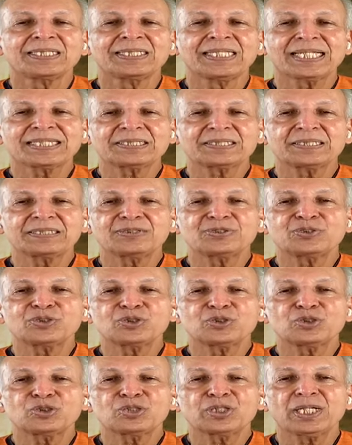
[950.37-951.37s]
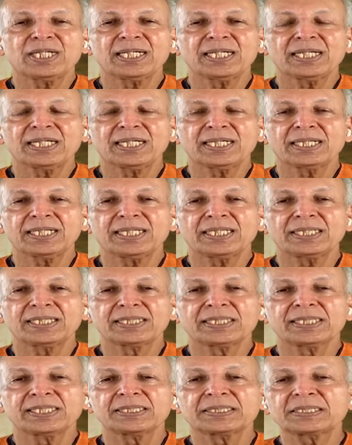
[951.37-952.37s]
Next is your,
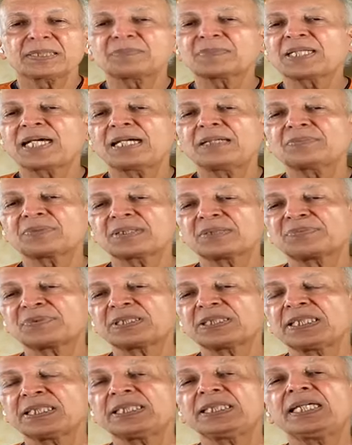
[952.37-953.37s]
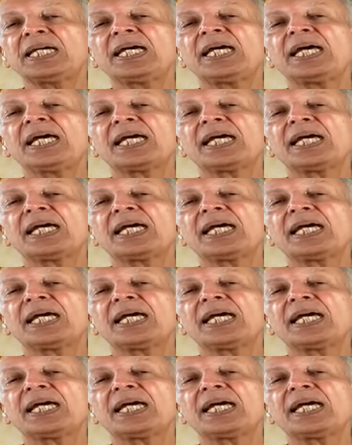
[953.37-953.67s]
sometimes I've seen